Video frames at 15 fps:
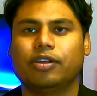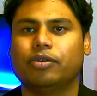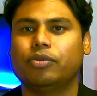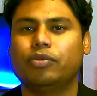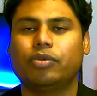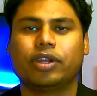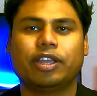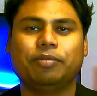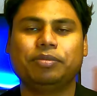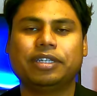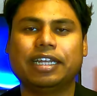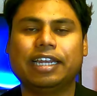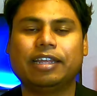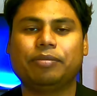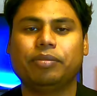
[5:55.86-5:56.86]
who keep
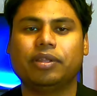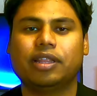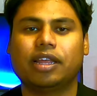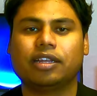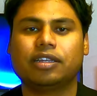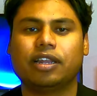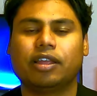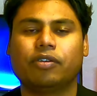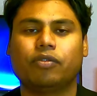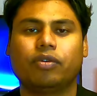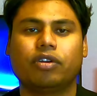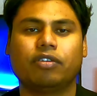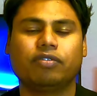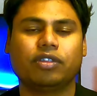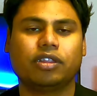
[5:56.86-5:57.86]
telling me that like
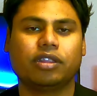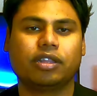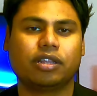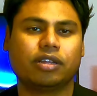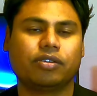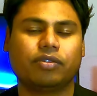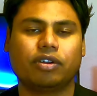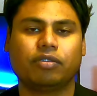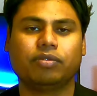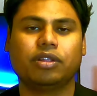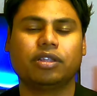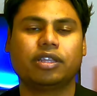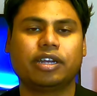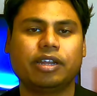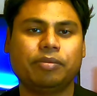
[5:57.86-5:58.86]
one of
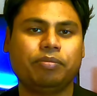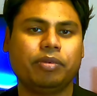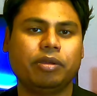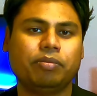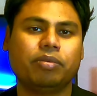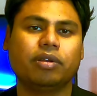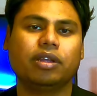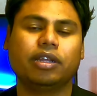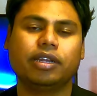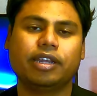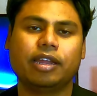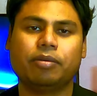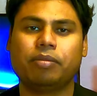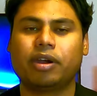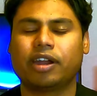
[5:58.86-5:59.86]
the 3 people in
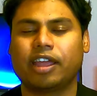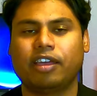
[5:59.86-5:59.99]
Denmark